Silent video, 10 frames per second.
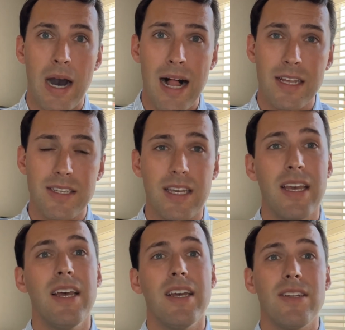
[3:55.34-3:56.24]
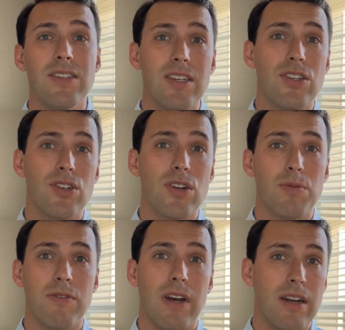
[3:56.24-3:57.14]
policy? Does the insurance
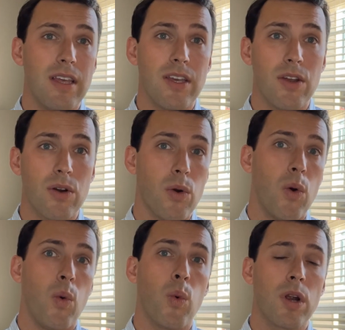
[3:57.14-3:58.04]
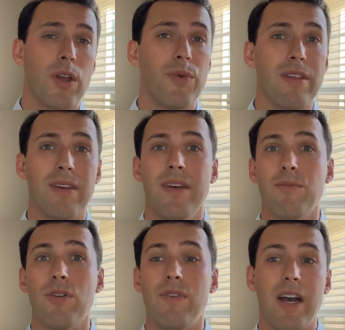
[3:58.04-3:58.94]
provider that you're working with
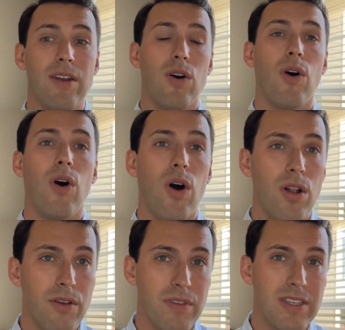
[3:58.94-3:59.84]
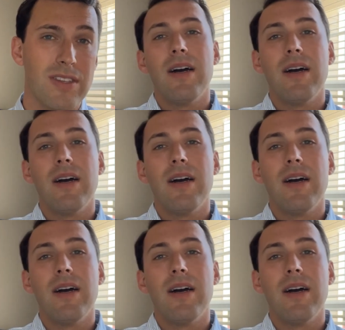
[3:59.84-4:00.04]
provide all of these?